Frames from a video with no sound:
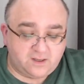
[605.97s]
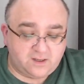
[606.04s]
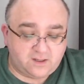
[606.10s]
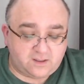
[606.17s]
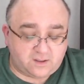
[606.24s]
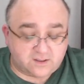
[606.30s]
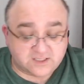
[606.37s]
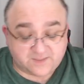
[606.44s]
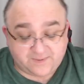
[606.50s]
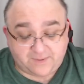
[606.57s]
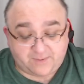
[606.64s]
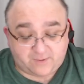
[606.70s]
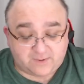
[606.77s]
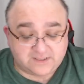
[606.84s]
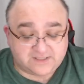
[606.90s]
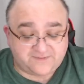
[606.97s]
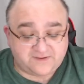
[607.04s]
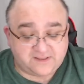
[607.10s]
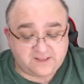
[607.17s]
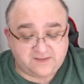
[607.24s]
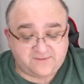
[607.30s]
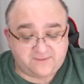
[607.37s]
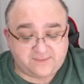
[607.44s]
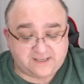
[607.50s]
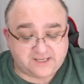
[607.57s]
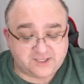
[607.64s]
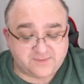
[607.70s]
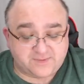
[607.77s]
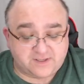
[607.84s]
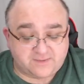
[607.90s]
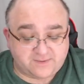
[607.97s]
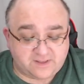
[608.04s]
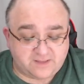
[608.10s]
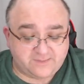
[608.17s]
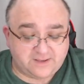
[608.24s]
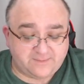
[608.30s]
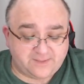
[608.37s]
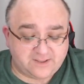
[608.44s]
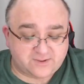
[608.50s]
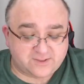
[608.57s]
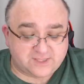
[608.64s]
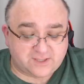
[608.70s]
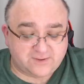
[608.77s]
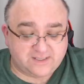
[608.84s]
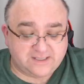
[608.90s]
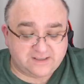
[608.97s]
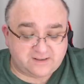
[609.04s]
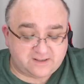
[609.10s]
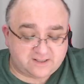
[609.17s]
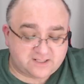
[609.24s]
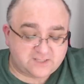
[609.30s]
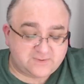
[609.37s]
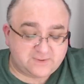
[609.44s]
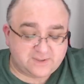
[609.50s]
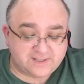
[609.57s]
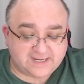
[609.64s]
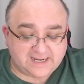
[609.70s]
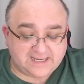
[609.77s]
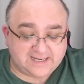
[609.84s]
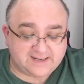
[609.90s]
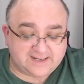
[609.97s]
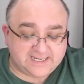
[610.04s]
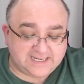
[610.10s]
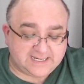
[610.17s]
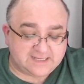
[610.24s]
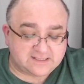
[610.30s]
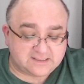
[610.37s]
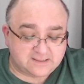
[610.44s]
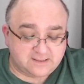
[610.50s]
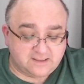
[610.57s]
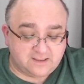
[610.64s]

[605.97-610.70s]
Lots of people want to fill in for management, but they make me or Tony do it because we won't get any ideas.